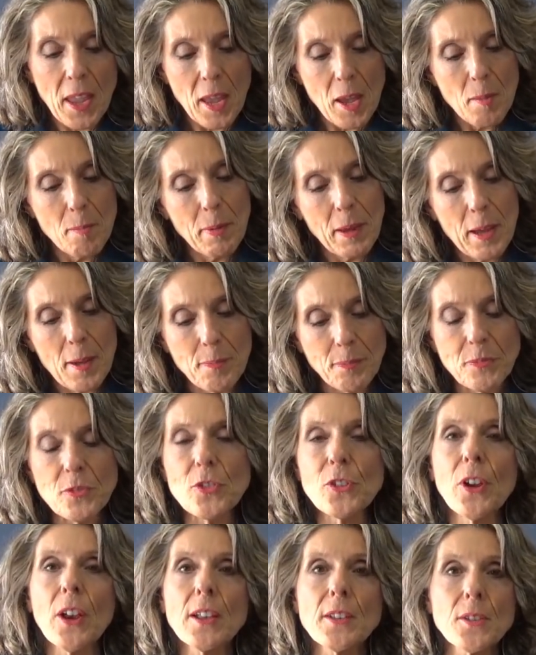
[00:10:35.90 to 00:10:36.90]
but
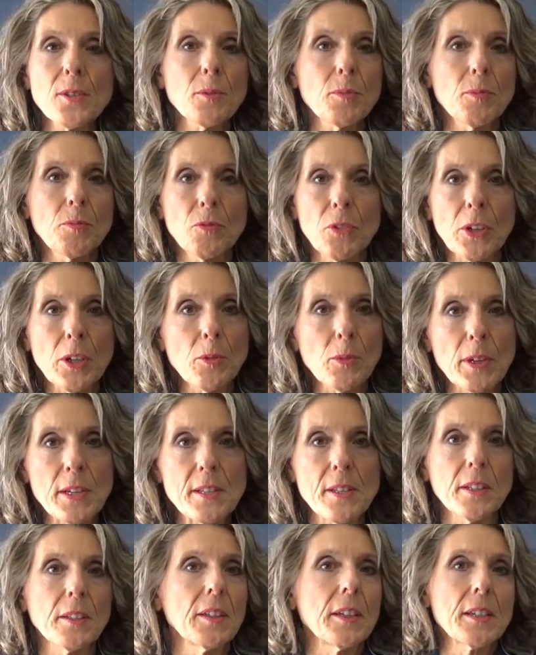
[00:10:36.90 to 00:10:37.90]
just very
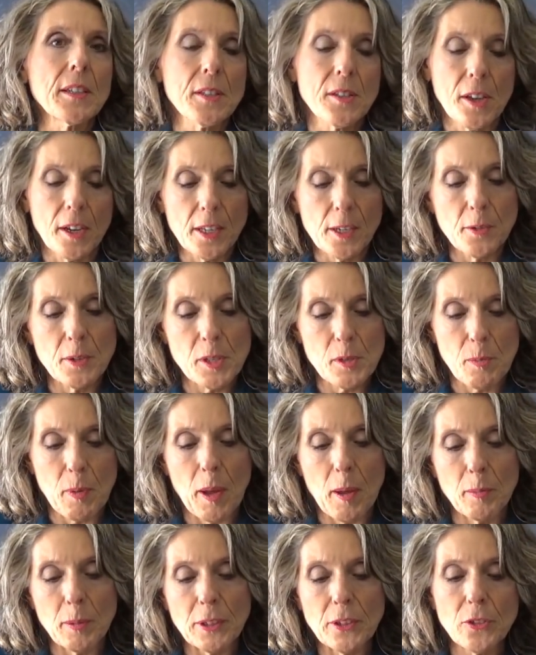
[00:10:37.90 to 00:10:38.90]
recently a study was
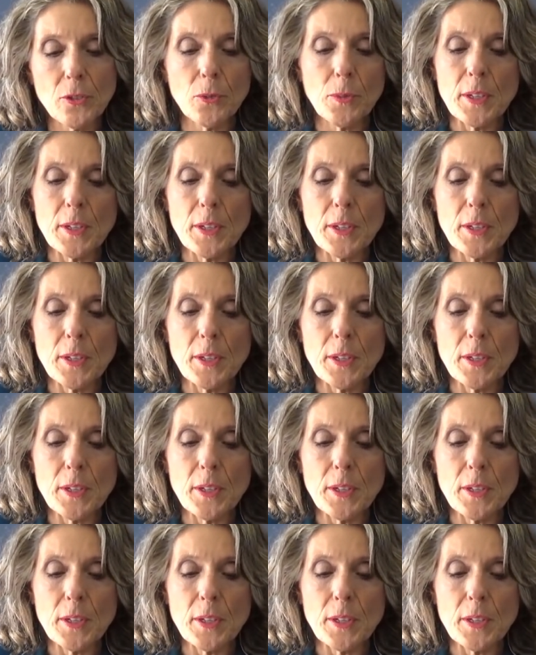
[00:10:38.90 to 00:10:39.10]
published.